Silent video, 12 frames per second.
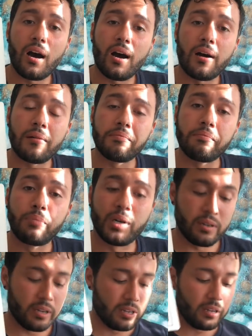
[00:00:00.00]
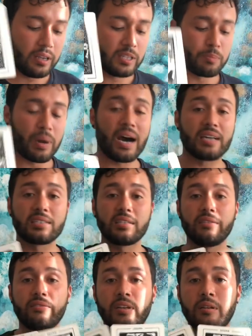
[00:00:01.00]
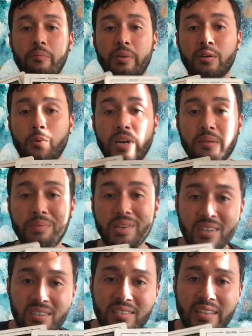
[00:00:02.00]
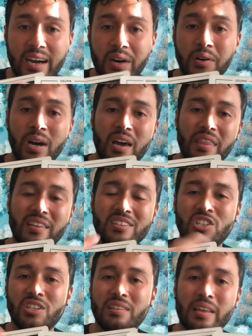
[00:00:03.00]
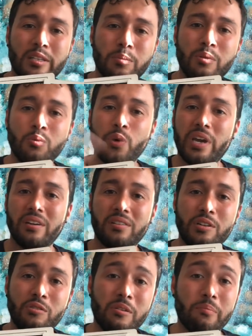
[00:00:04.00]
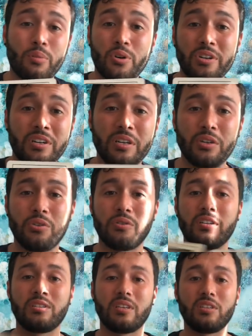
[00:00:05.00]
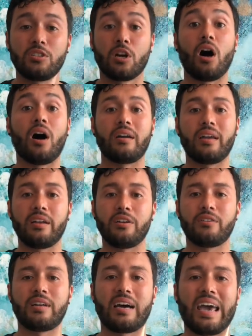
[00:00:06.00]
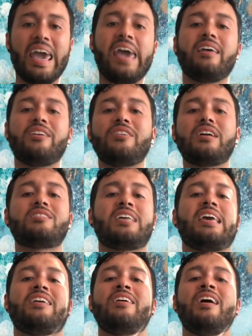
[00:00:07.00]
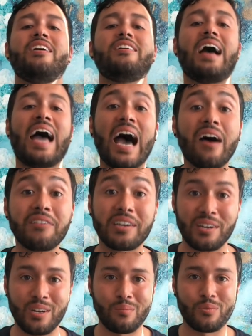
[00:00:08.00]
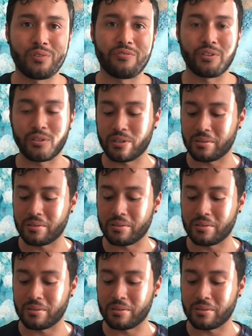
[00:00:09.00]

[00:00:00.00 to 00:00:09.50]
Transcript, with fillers: Um, but in, it's positive in a big way, because now this shit that's been weighing on you and burdening you is, is gone, and you're not, ha you're, not you're not having it anymore, Virgo.